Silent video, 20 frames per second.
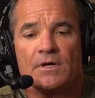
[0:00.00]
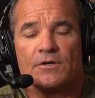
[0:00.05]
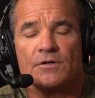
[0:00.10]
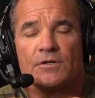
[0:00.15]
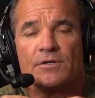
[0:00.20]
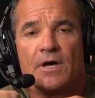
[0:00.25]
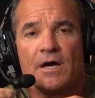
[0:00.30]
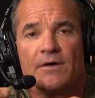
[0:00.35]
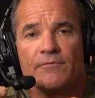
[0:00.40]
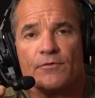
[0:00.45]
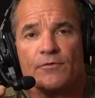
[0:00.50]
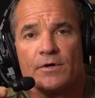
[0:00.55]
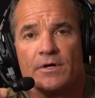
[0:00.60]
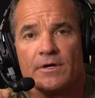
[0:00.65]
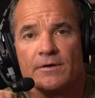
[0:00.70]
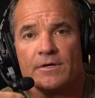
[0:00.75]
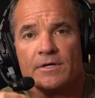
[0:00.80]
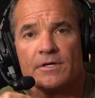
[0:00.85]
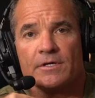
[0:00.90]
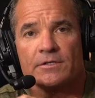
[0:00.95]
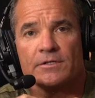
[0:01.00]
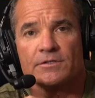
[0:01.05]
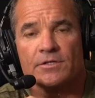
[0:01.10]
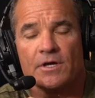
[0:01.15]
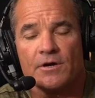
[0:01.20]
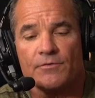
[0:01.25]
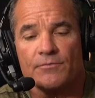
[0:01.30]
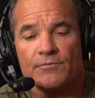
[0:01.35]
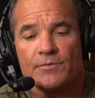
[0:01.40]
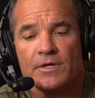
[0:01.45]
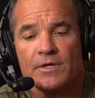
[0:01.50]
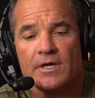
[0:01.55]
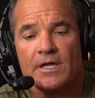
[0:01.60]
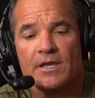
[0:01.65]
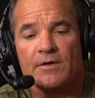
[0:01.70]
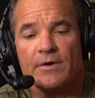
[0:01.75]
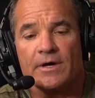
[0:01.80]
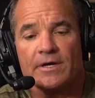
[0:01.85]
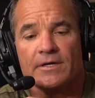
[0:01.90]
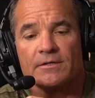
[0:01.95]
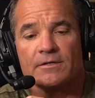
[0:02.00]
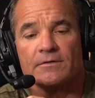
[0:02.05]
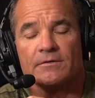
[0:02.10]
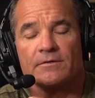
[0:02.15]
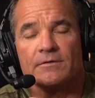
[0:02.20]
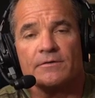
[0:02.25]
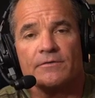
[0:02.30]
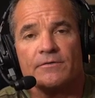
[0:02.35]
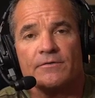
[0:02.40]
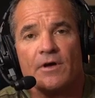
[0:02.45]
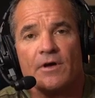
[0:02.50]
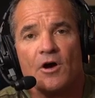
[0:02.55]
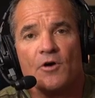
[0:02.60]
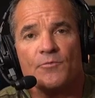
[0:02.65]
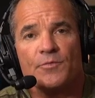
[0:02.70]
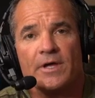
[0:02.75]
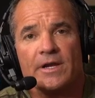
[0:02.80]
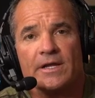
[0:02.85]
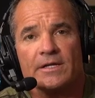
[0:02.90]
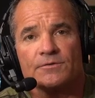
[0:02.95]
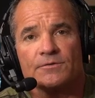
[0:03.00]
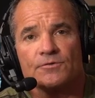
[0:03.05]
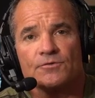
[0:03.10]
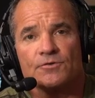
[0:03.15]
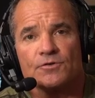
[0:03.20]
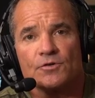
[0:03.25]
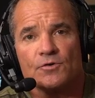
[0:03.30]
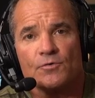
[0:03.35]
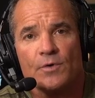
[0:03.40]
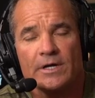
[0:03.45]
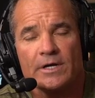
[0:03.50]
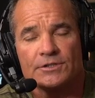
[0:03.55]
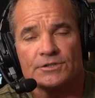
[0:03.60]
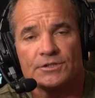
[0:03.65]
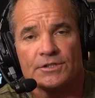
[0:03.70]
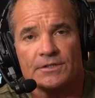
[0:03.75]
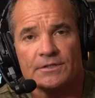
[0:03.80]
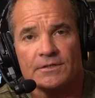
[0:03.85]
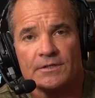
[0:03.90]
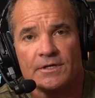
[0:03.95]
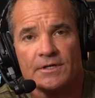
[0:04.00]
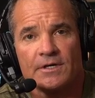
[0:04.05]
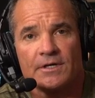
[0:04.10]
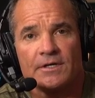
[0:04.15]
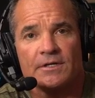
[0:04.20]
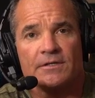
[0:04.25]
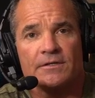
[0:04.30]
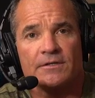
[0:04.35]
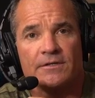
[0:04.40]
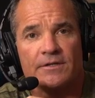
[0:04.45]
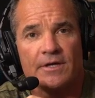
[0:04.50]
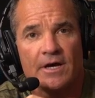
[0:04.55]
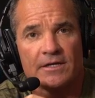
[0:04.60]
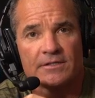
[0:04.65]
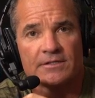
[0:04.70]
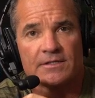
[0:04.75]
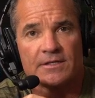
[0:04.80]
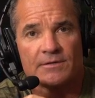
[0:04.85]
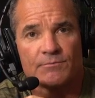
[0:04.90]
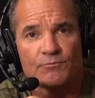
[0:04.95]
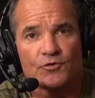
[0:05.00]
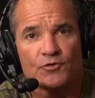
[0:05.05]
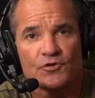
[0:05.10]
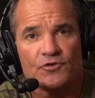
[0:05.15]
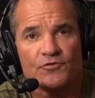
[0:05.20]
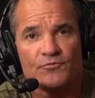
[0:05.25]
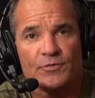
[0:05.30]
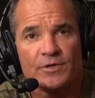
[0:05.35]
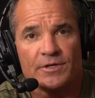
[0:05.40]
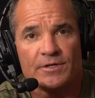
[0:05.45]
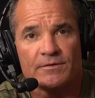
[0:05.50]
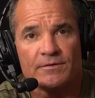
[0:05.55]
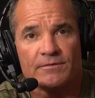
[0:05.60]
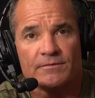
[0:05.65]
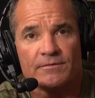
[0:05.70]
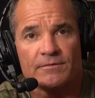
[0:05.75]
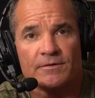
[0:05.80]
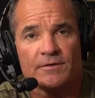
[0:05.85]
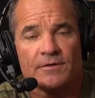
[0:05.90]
a good knot for you. So anyway, hope that answers your question. Does an improvement